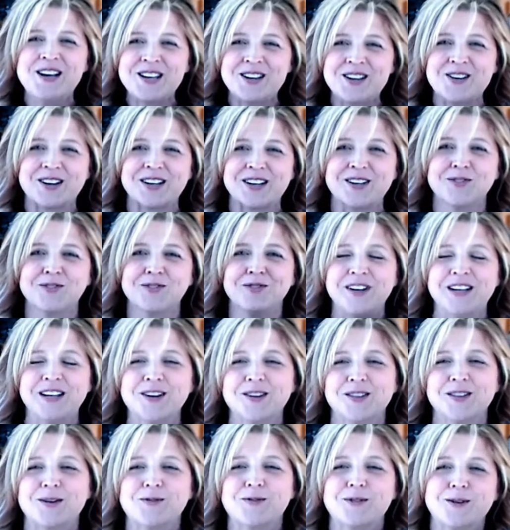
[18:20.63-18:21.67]
You can
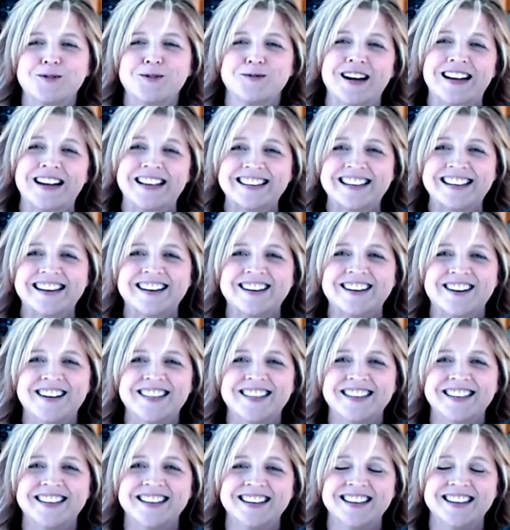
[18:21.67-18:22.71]
feel that we're right there
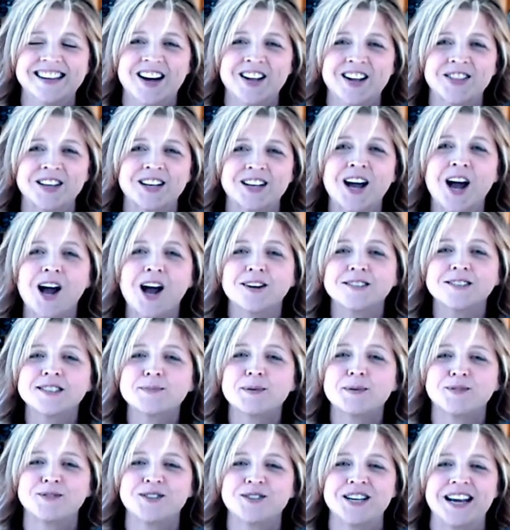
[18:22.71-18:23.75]
on the
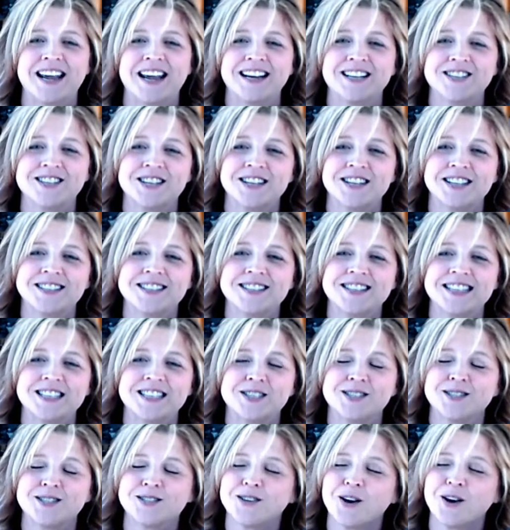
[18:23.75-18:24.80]
cusp of change, and
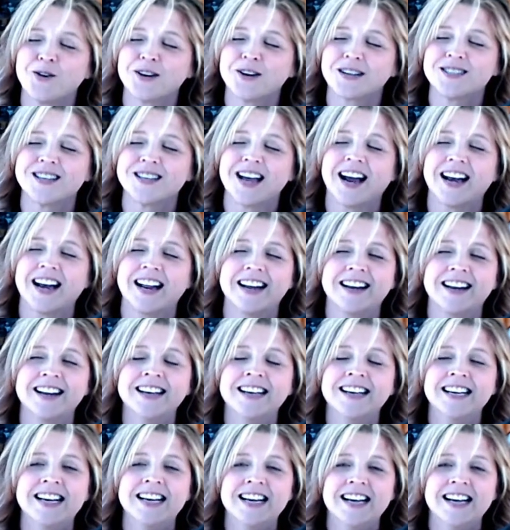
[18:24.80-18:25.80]
it's so exciting.